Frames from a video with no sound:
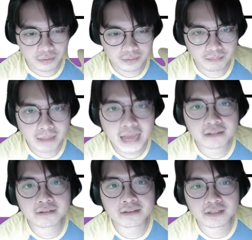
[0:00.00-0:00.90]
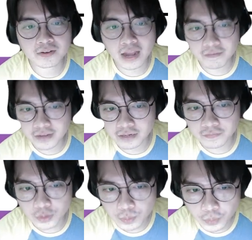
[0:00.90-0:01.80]
back to this graphical
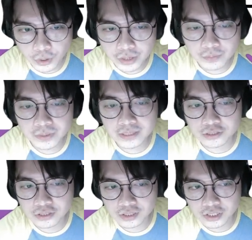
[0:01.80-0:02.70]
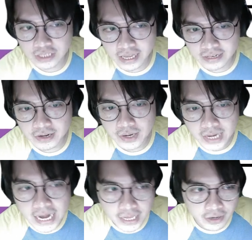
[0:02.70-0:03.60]
viewpoint, we just said
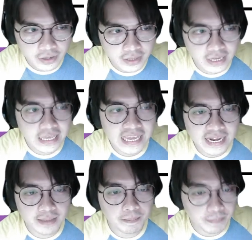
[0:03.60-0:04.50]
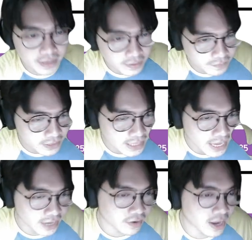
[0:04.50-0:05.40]
earlier that in a PV
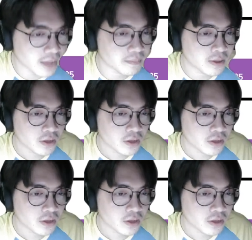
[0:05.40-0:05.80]
diagram,